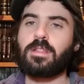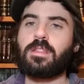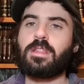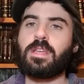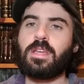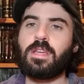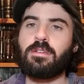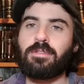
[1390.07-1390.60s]

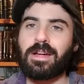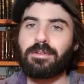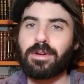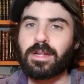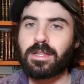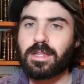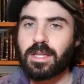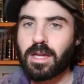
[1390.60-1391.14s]
the right
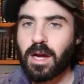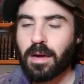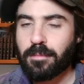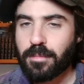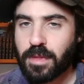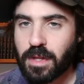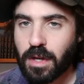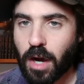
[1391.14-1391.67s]
right the
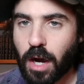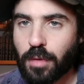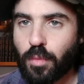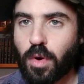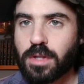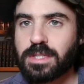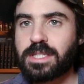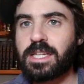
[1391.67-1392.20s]
um the
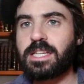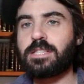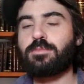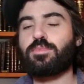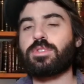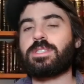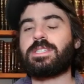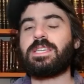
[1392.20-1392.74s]
unwalled cities
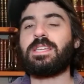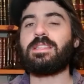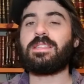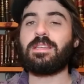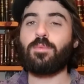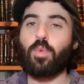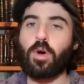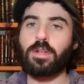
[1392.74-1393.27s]
precede
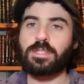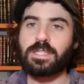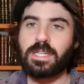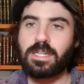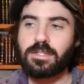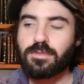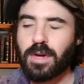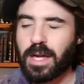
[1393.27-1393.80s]
the walled
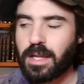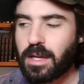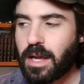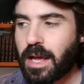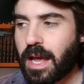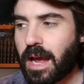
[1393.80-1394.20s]
cities right